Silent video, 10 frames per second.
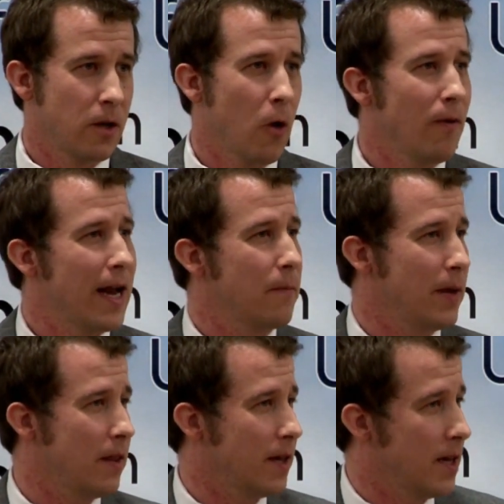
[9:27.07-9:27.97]
Don't let
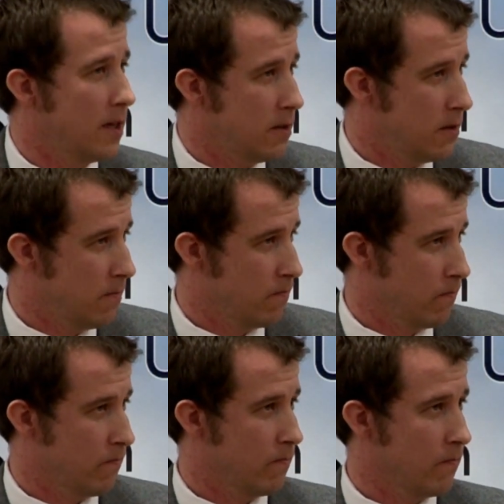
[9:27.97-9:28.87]
it be the end.
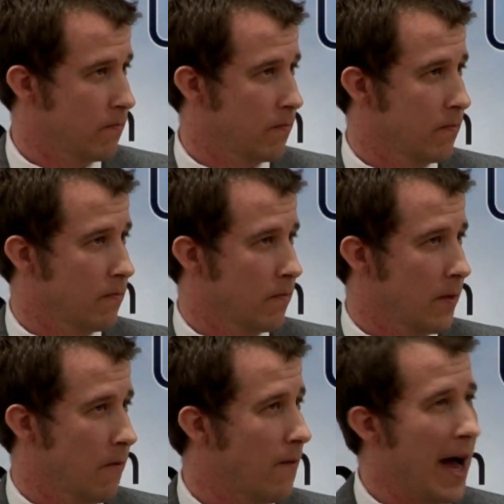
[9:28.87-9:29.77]

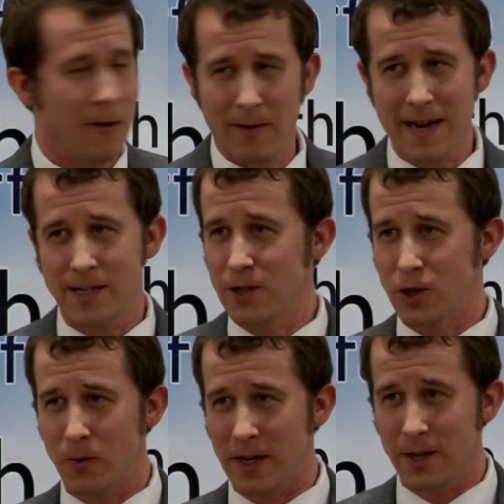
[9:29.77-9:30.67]
Find ways
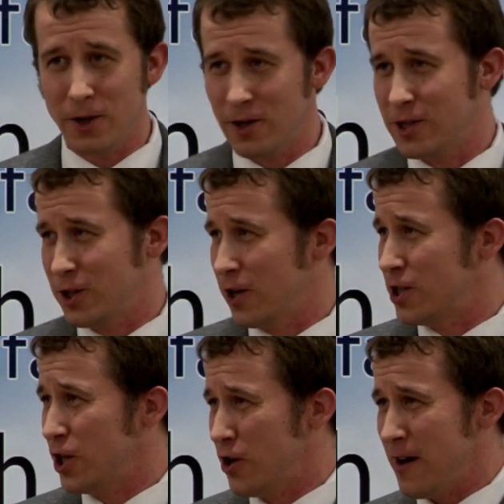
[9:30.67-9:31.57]
to do it at your
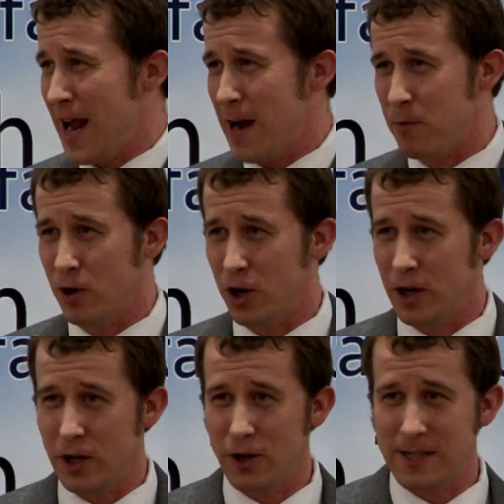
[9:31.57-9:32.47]
church, your
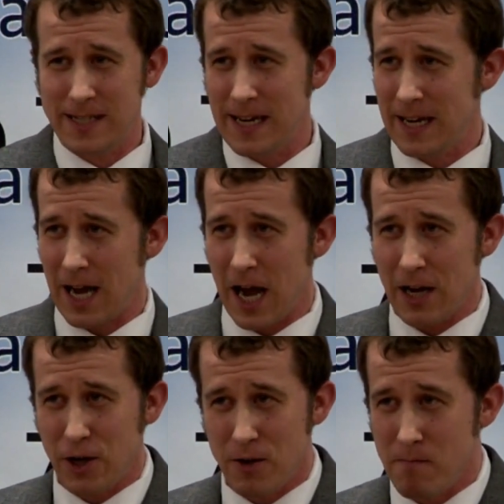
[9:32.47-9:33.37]
neighborhood, your
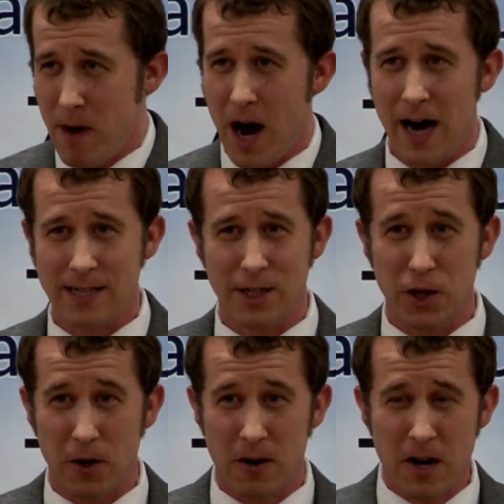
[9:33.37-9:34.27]
synagogue, your
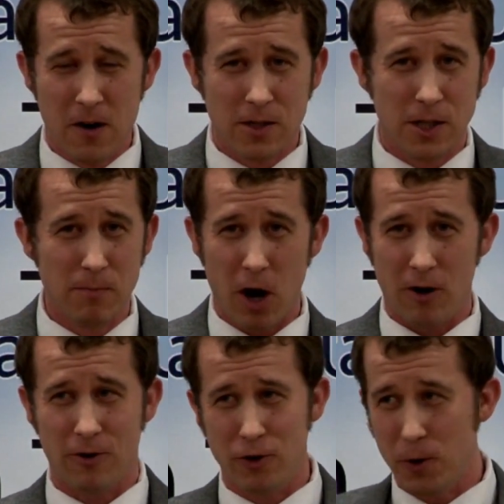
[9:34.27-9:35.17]
mosque, your
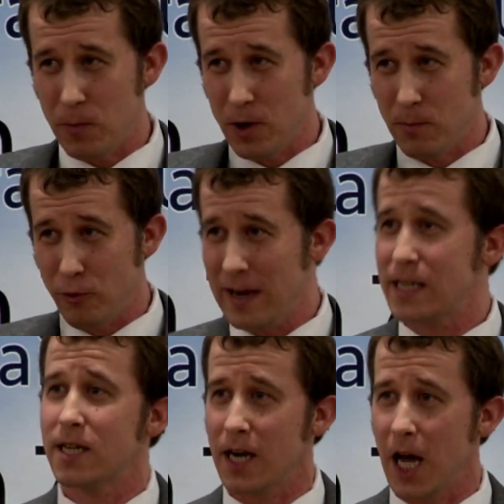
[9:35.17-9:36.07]
small group, your
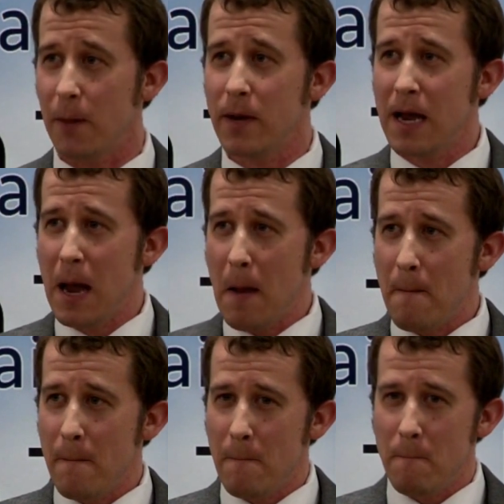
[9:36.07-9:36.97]
bridge club.
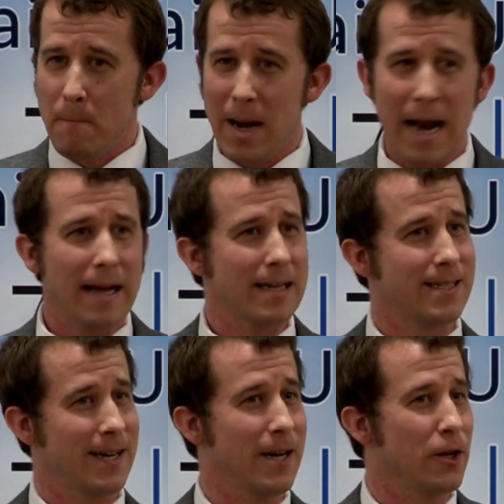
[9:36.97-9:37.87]
Let it
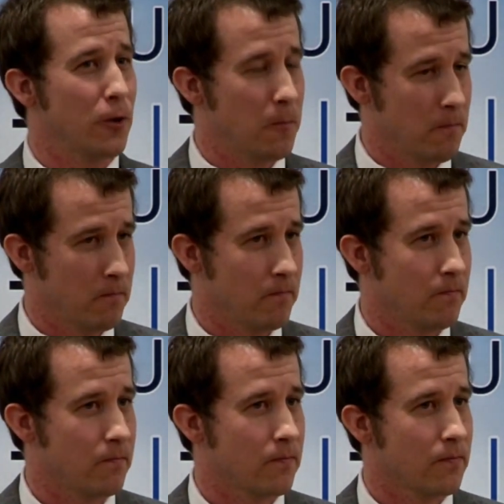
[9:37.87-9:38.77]
continue.
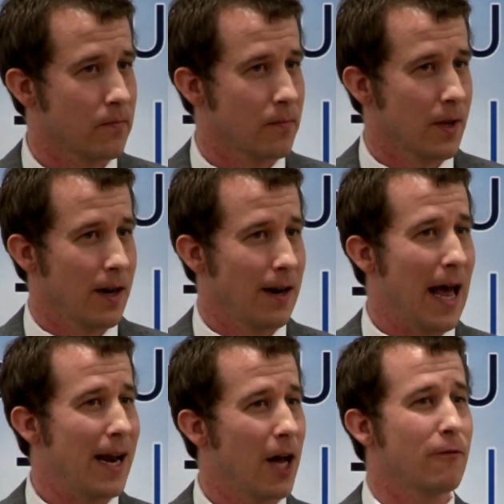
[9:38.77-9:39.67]

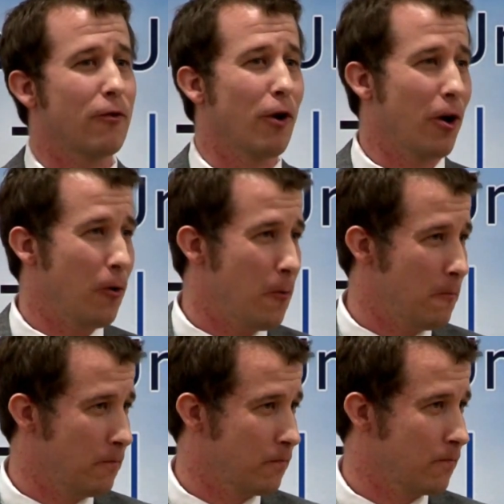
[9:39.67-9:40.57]
Let love grow.